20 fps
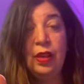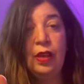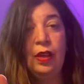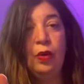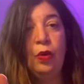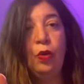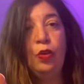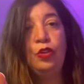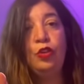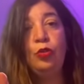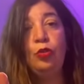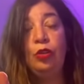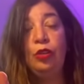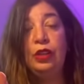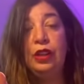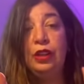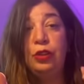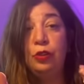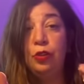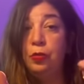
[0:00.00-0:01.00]
or you're
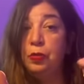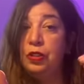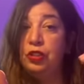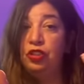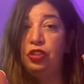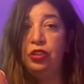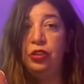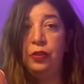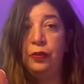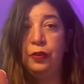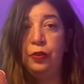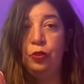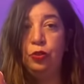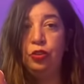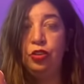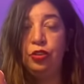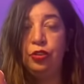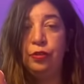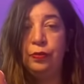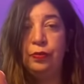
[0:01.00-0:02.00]
looking too much in the
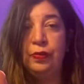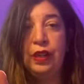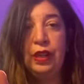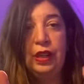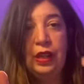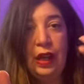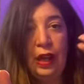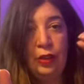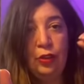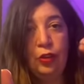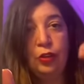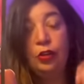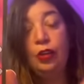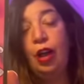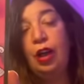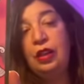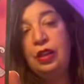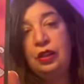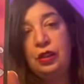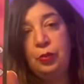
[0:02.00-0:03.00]
future and you're
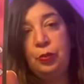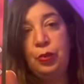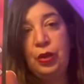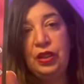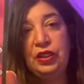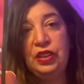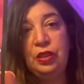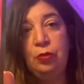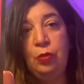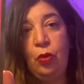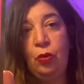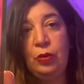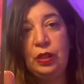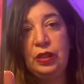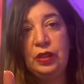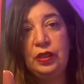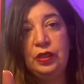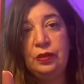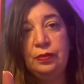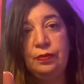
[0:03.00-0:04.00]
not in the present
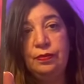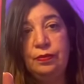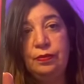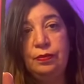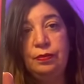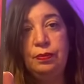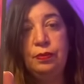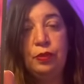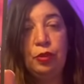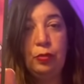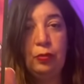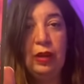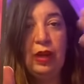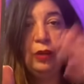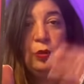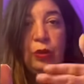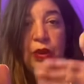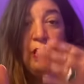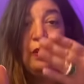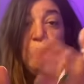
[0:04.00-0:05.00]
moment to
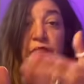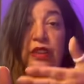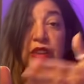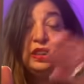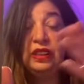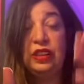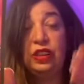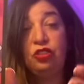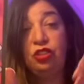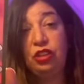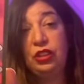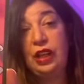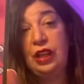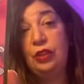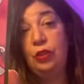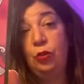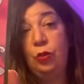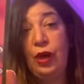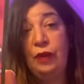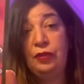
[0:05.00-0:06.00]
make whatever decision
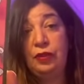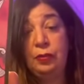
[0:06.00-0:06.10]
that you have to